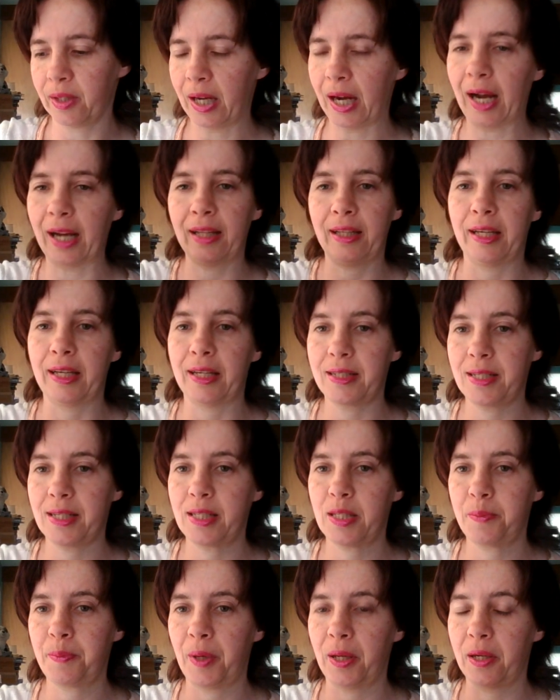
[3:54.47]
highly
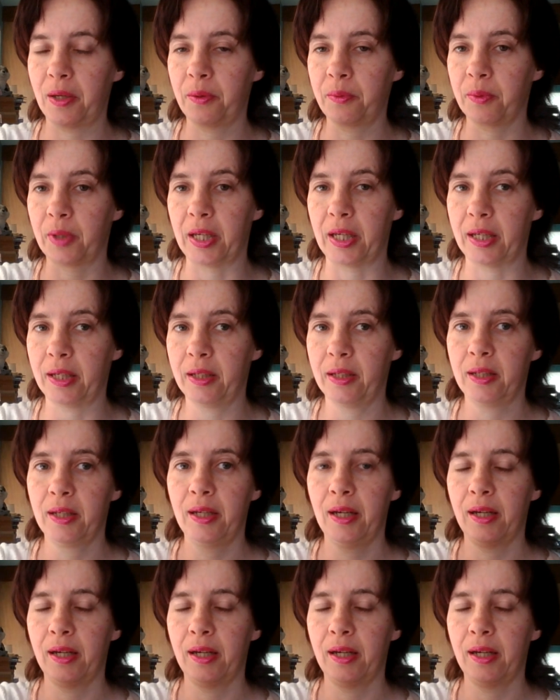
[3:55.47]
anticipated read,